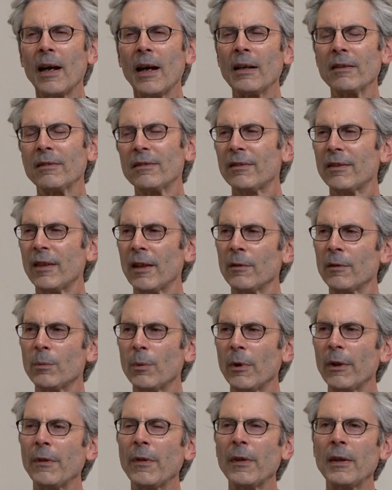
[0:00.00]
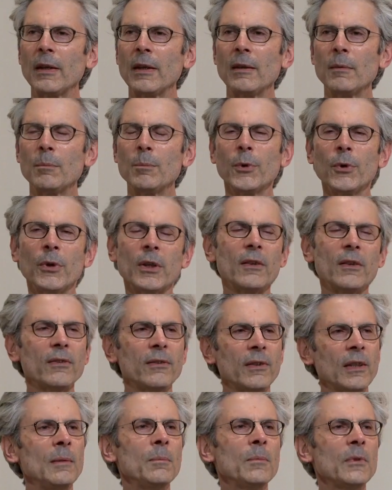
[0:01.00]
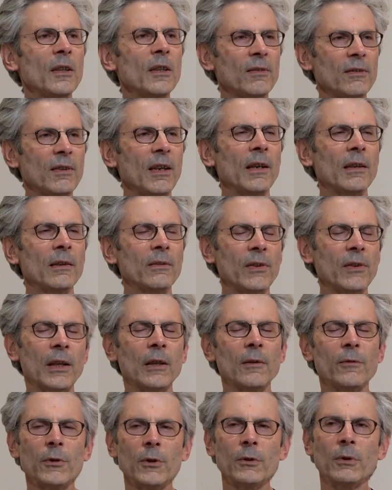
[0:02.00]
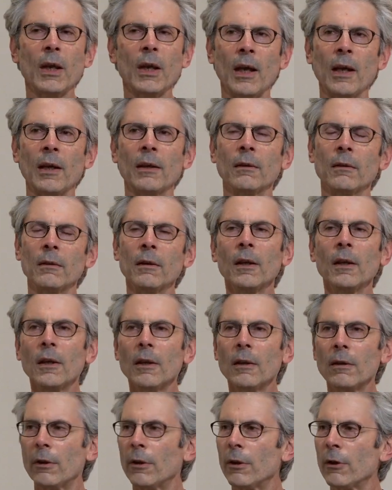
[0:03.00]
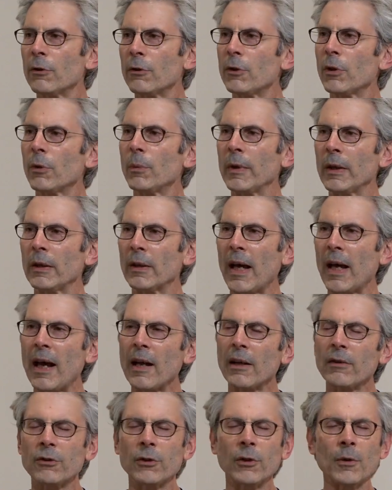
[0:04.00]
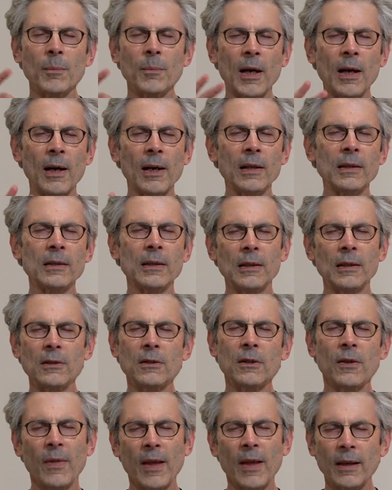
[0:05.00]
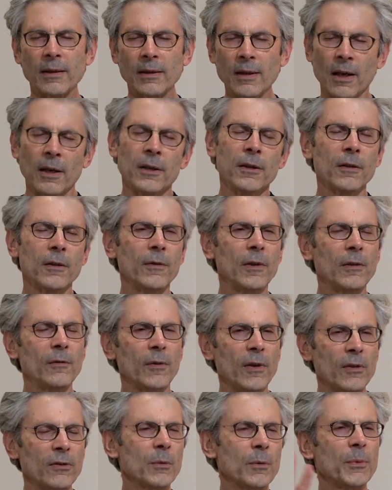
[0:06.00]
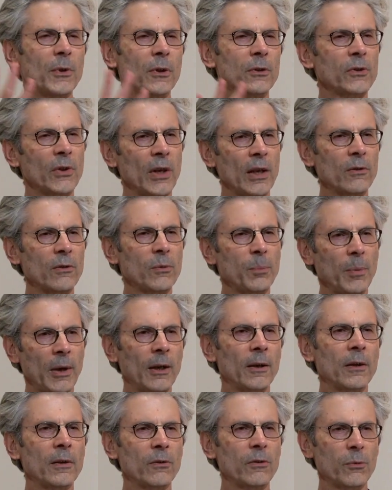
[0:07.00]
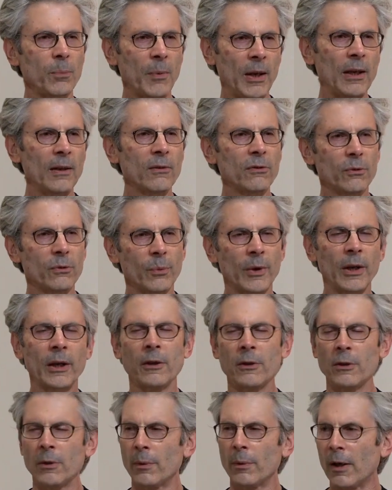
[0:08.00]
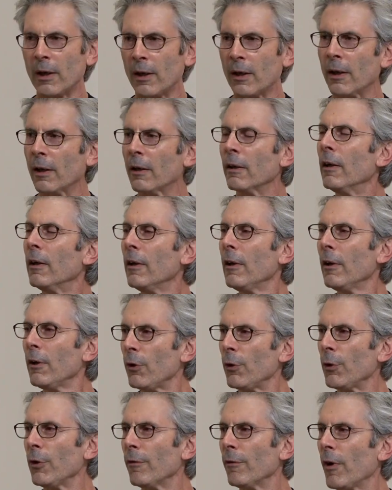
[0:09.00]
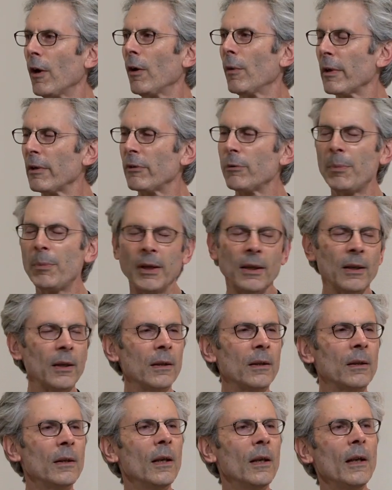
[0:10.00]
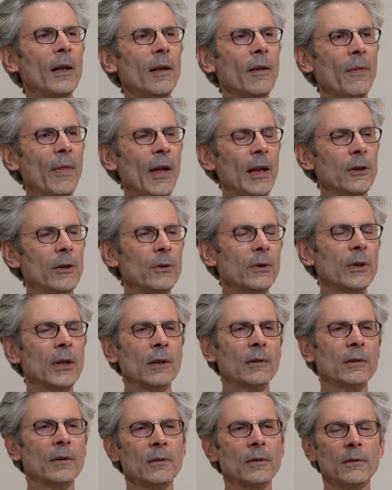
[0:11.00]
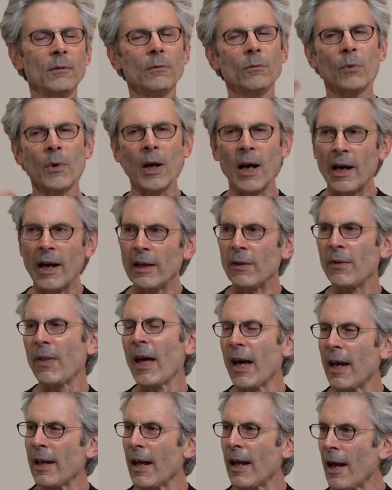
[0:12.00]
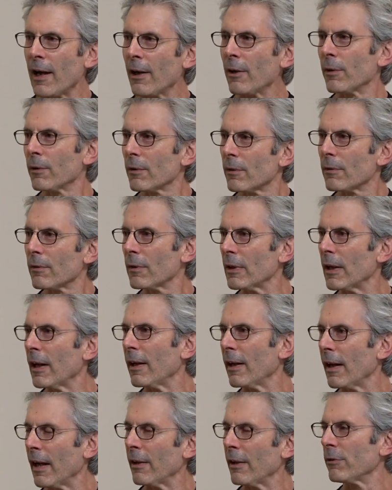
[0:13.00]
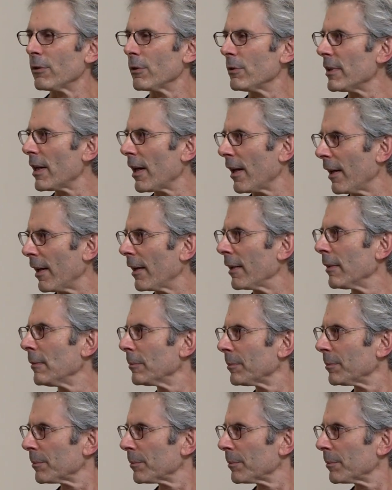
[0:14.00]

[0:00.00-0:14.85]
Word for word: I said what the Buddhists seem to say is that if you can learn to relax your mind into that kind of invisible, transparent space where you are, who you've always been, that you can ride that out uh, as you die.